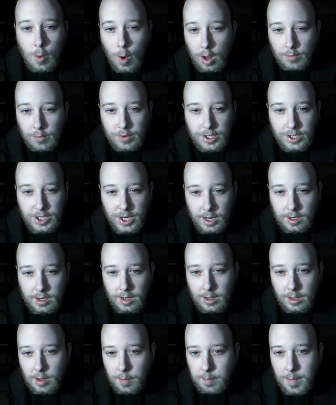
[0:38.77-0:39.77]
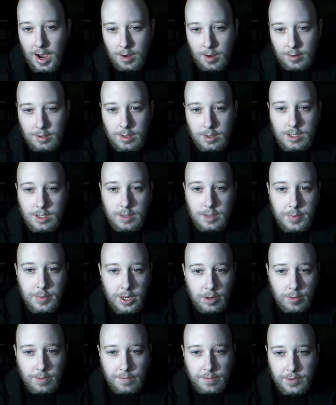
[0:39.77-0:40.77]
while rejecting the mountainous
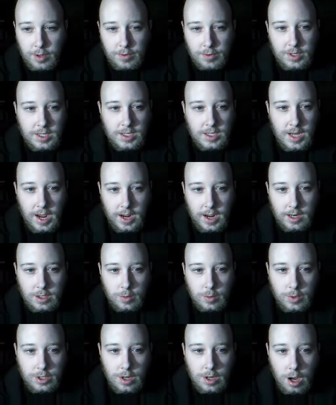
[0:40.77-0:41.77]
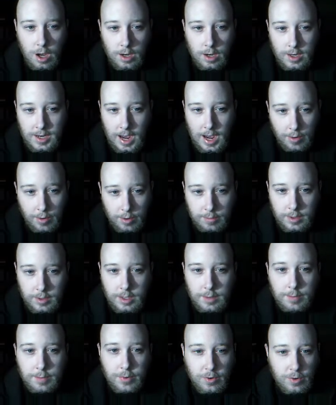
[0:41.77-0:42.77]
peer-reviewed science which
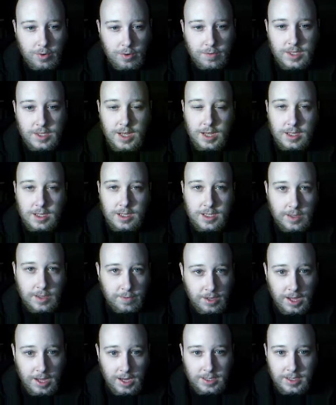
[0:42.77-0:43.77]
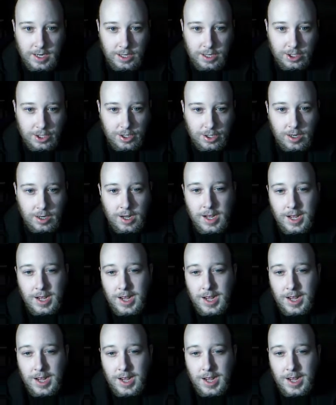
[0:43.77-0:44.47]
undoubtedly proves that civilization